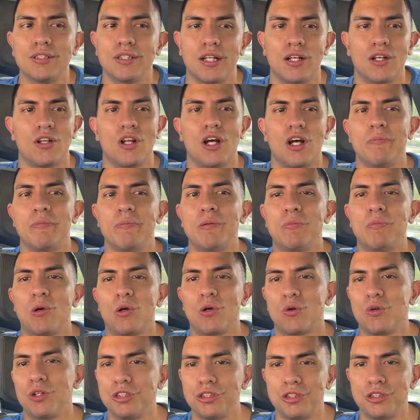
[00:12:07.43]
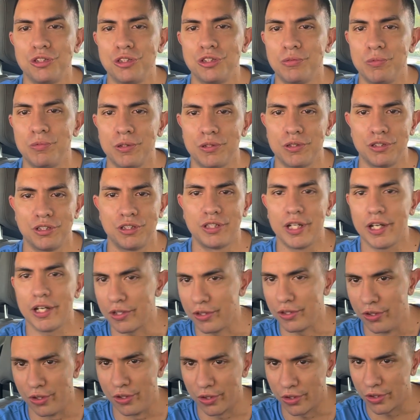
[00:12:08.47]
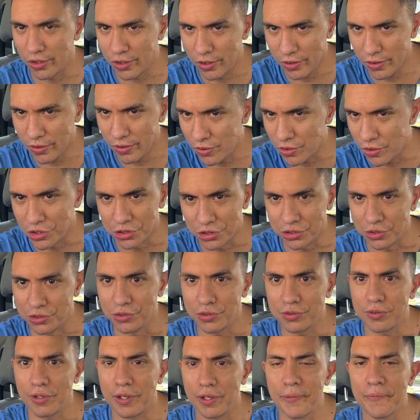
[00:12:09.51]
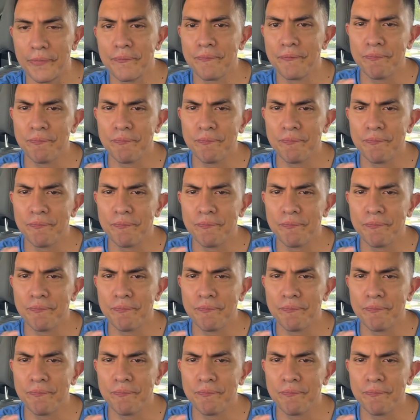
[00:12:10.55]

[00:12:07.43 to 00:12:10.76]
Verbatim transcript: Like a lot of people are Christians, but they're secular Christians, right?